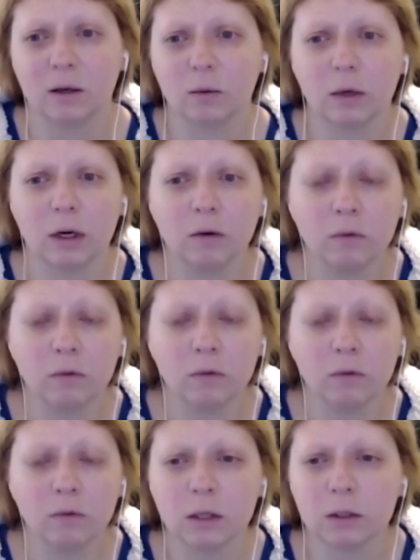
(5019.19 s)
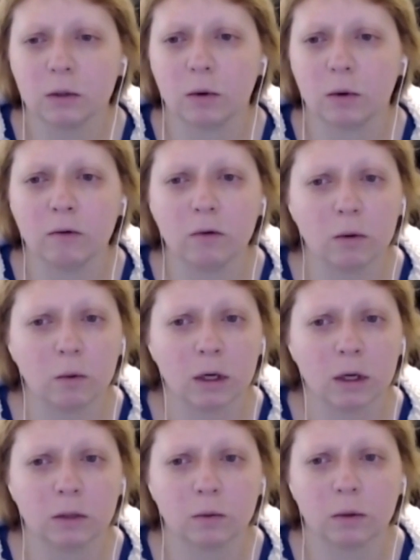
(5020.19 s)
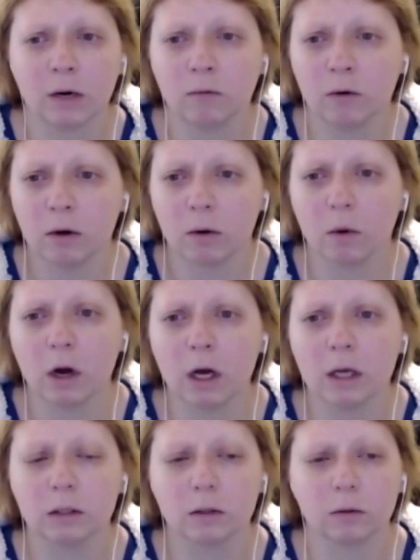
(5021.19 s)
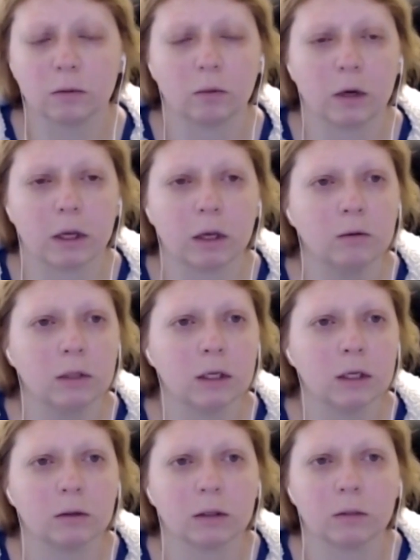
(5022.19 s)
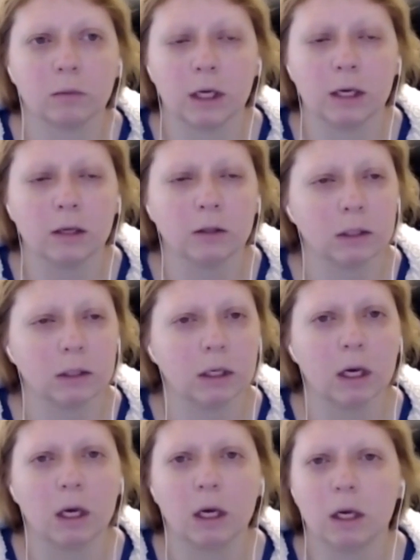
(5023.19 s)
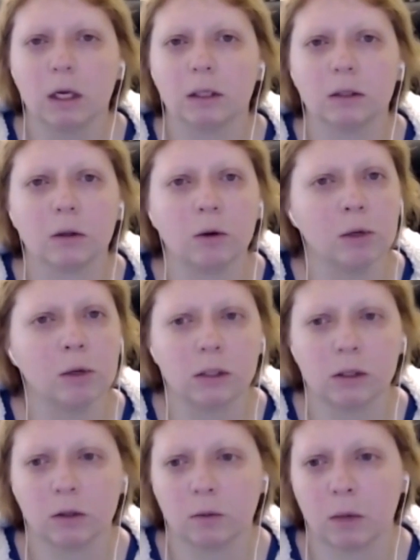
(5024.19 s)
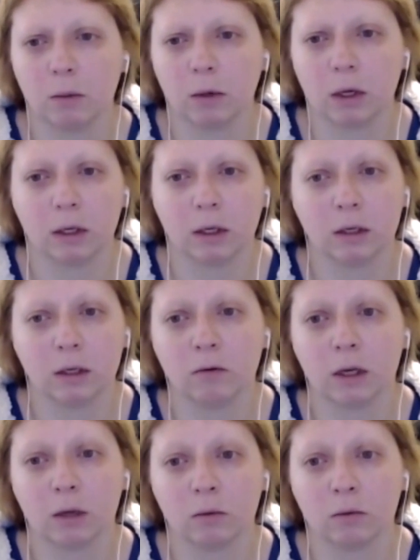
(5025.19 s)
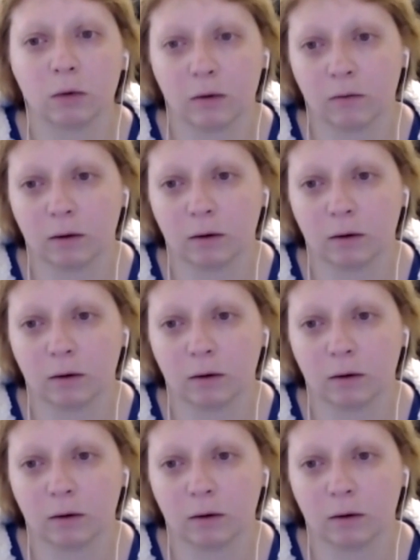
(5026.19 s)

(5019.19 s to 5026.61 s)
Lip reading: Whatever it was, whoever it was, whatever it was, what you did or somebody else did, is always in your memory. You can never get rid of it.